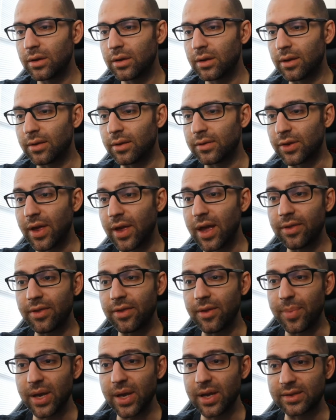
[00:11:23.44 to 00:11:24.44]
So then
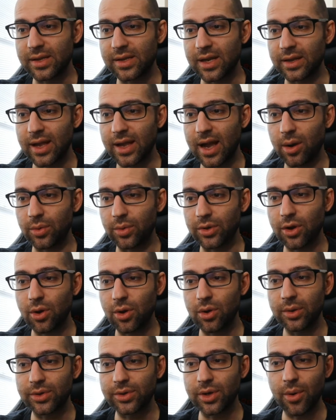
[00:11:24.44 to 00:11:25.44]
the biggest thing now was
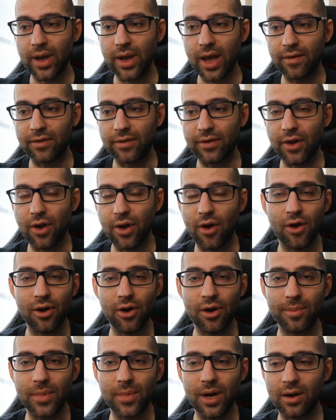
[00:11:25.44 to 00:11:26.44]
Cody was going after the
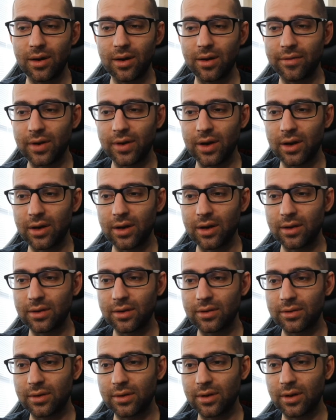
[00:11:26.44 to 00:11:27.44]
arm
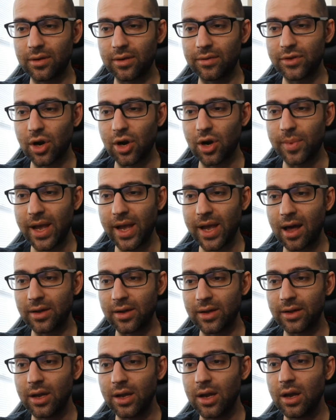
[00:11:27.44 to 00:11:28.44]
of Darby
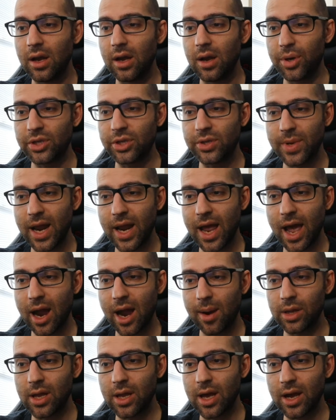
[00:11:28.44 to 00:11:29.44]
Allin, puts him in a
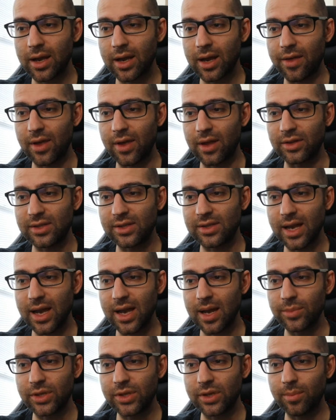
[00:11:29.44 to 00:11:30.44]
hammerlock and then
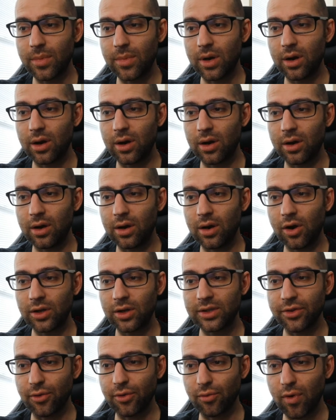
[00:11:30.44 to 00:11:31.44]
slams him
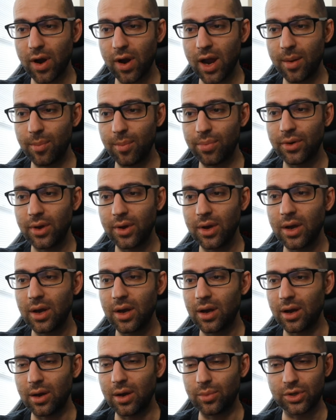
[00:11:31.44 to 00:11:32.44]
onto the ramp,
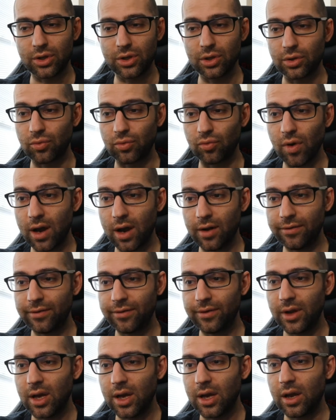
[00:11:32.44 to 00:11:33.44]
which looked
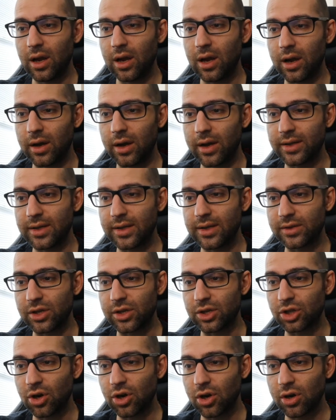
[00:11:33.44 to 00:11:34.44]
rough. He does the
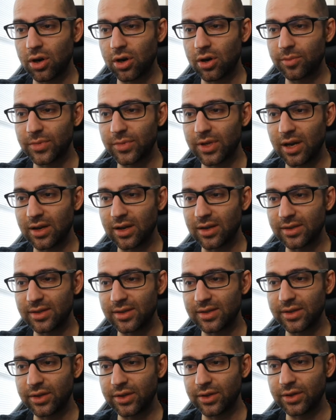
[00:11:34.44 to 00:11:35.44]
shard-on
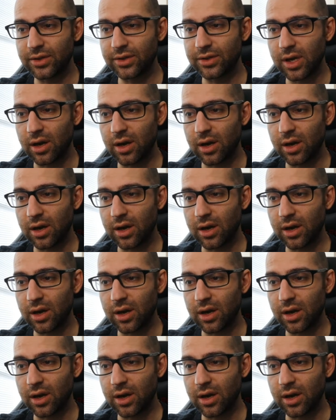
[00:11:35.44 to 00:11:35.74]
scissors